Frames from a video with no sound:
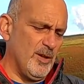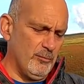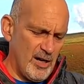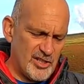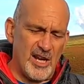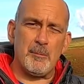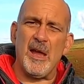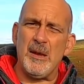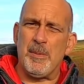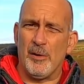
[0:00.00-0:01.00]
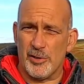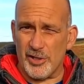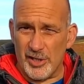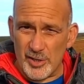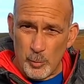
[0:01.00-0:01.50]
Your rucksack may
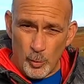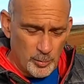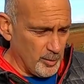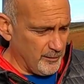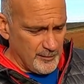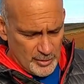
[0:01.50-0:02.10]
boast that it's waterproof.